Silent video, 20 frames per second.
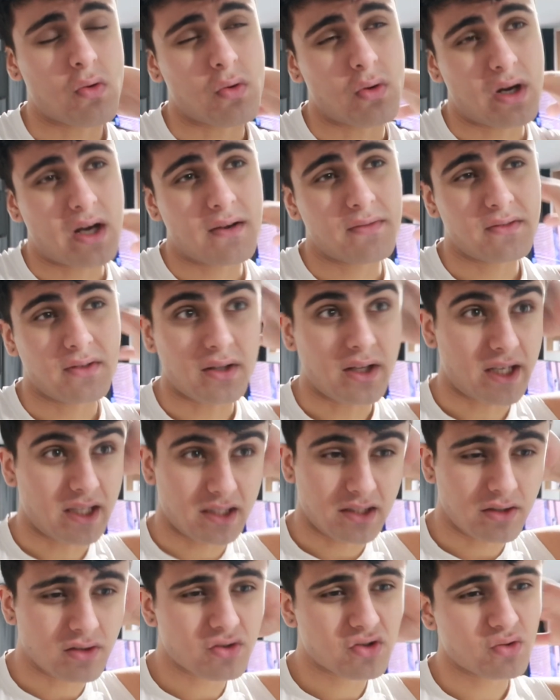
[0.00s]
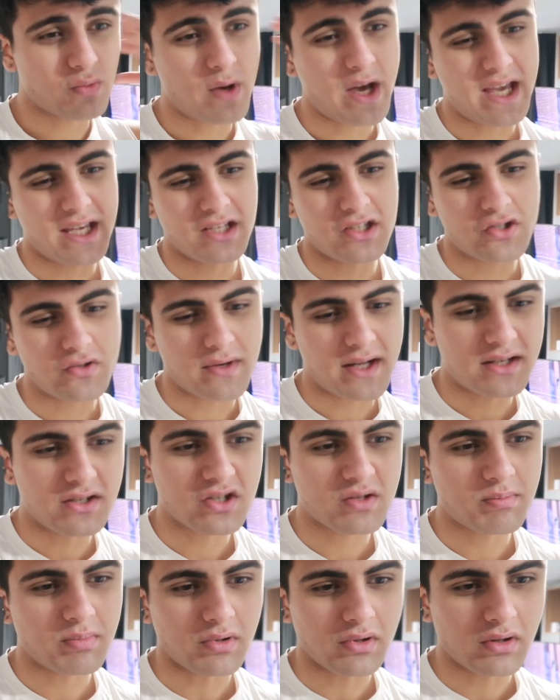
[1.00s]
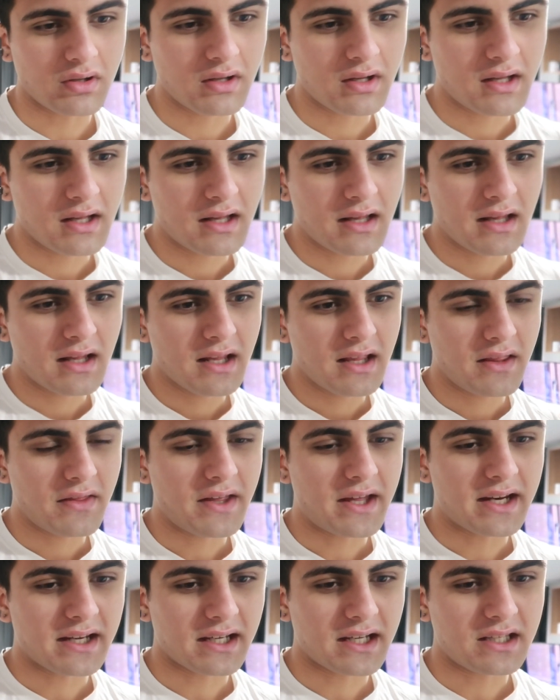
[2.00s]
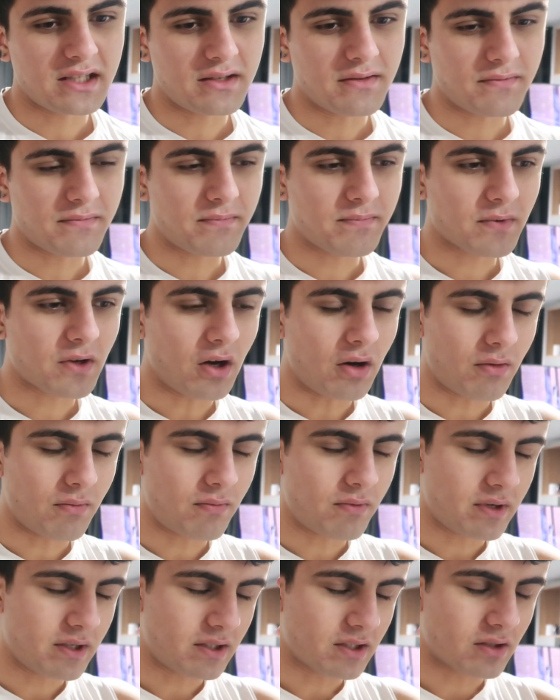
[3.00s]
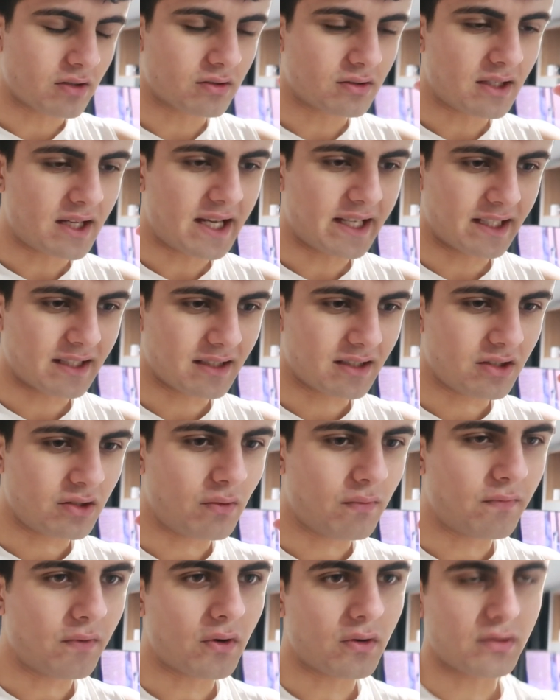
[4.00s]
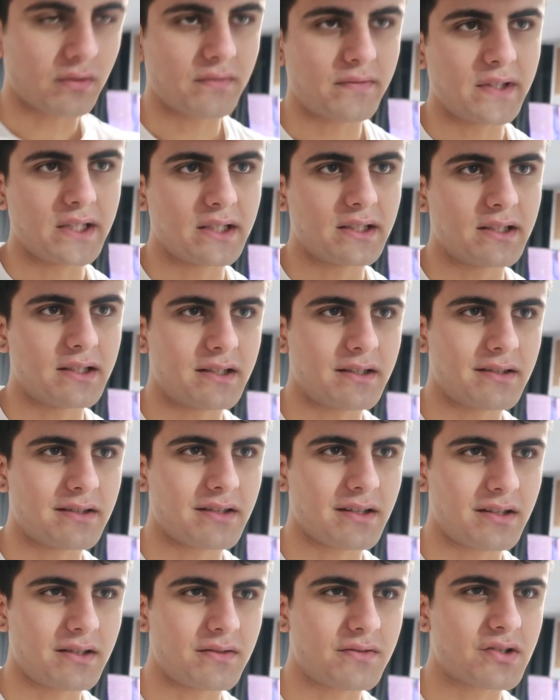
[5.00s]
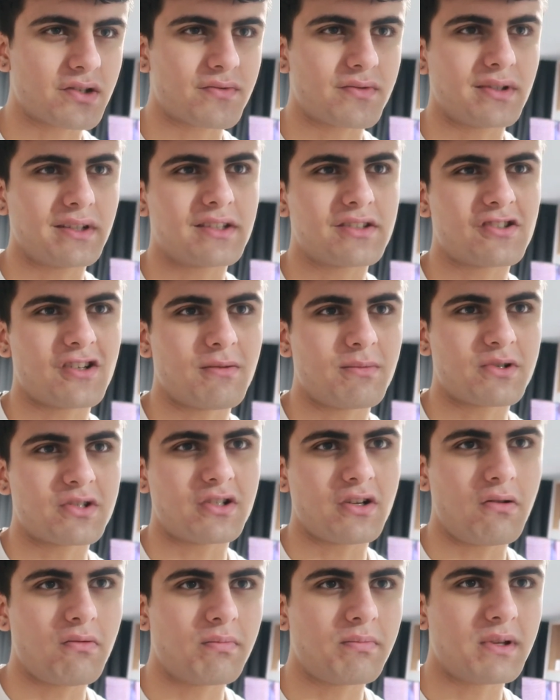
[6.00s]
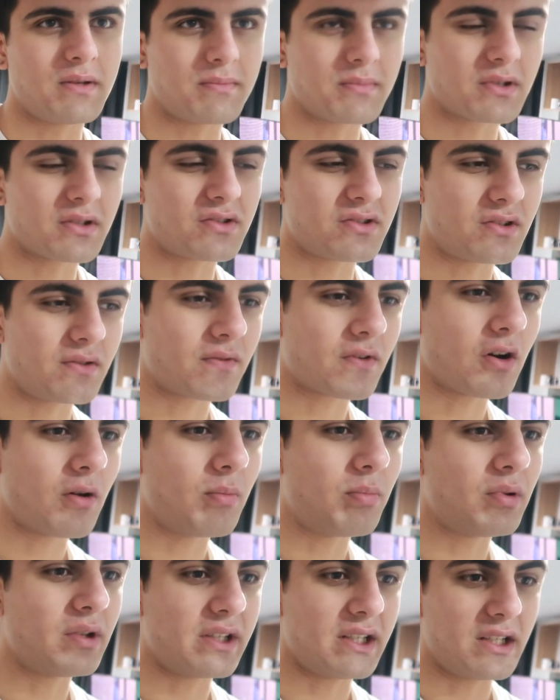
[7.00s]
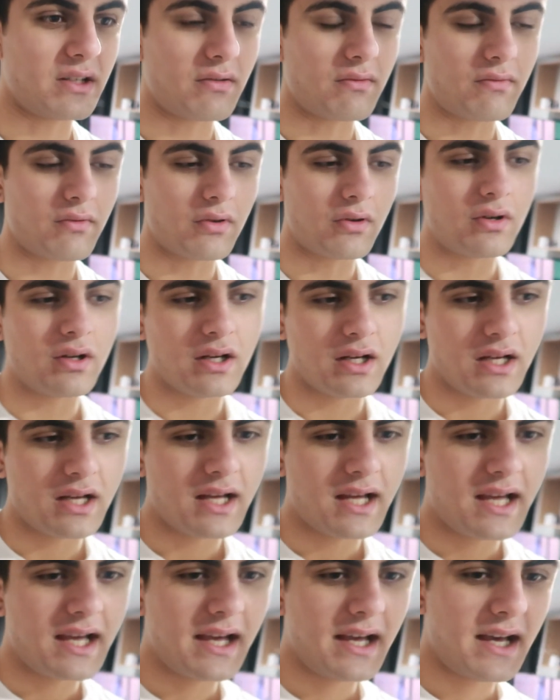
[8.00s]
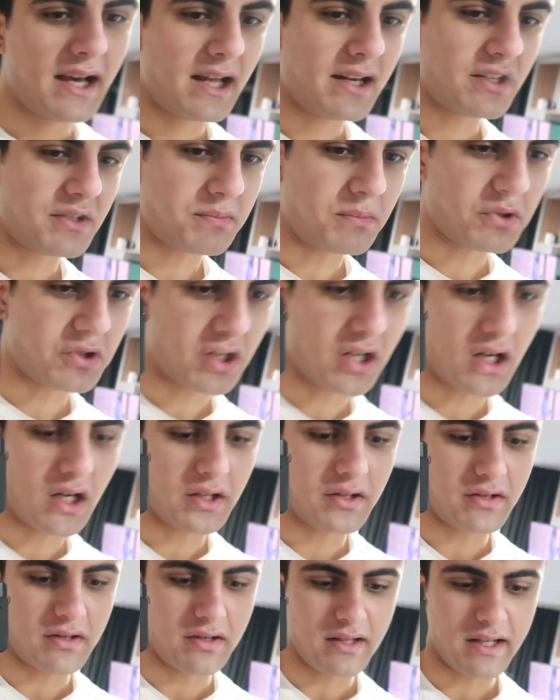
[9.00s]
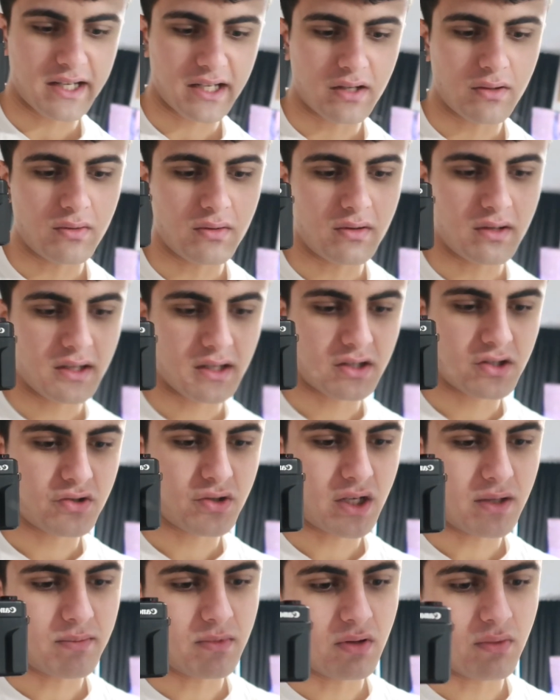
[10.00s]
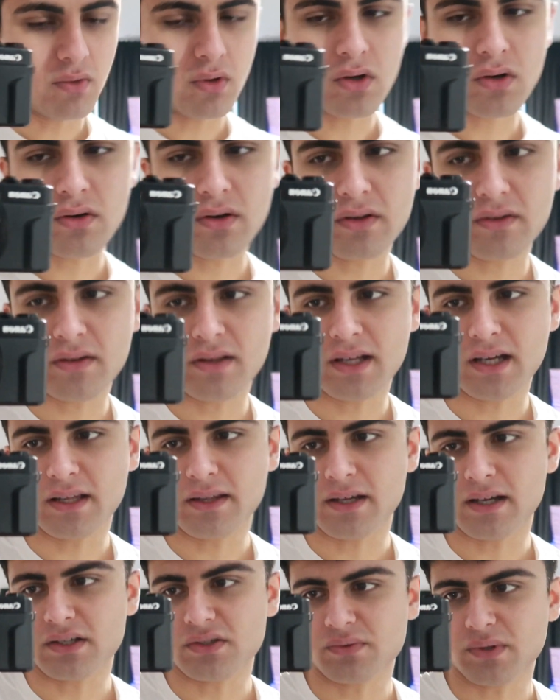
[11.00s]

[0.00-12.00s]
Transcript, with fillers: good after like you're sweaty, drenched, but then again you've got a really good like euphoric feeling and you just release so much dopamine because you've completed a run and it's much harder than like going on like a treadmill walk or anything like that as